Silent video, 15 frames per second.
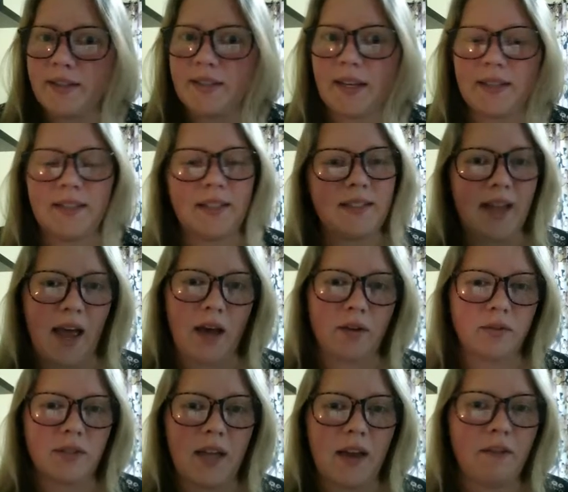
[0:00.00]
as it
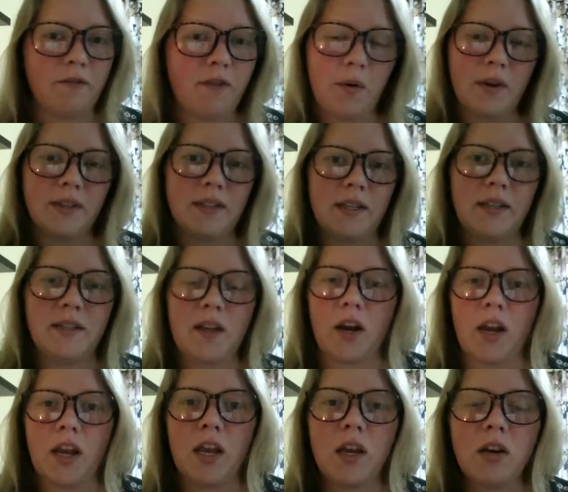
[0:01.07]
sounds and focuses on
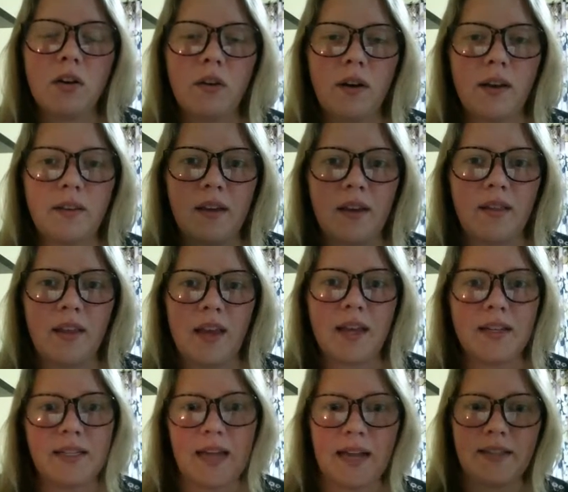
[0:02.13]
increasing the
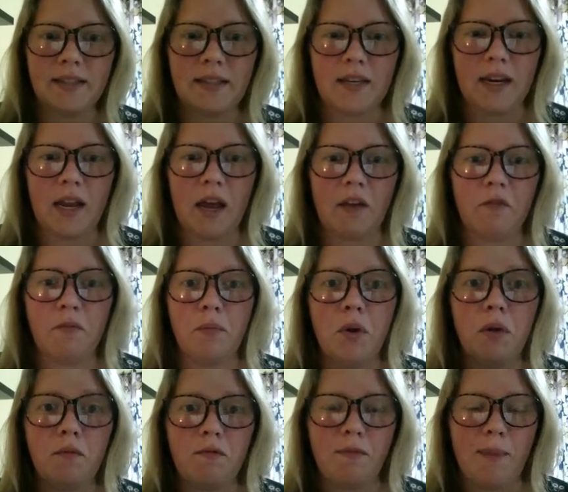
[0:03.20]
intensity of
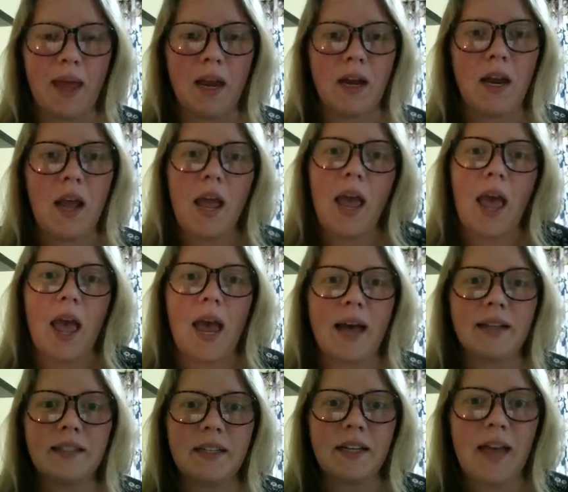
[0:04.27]
movement
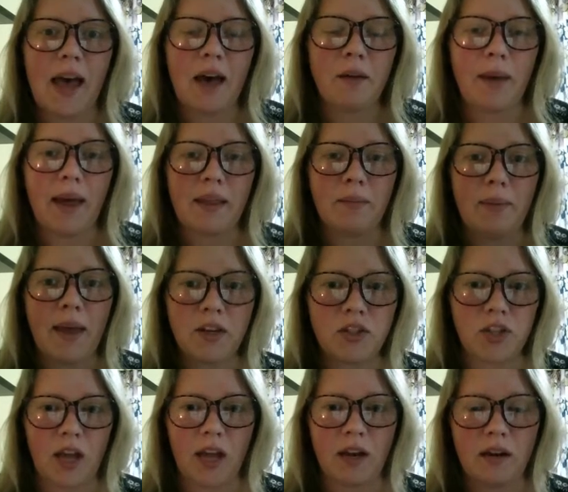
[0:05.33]
as allowed by the
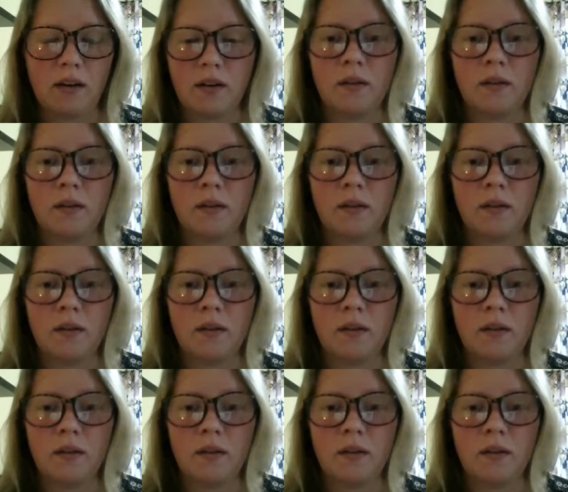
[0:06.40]
patient.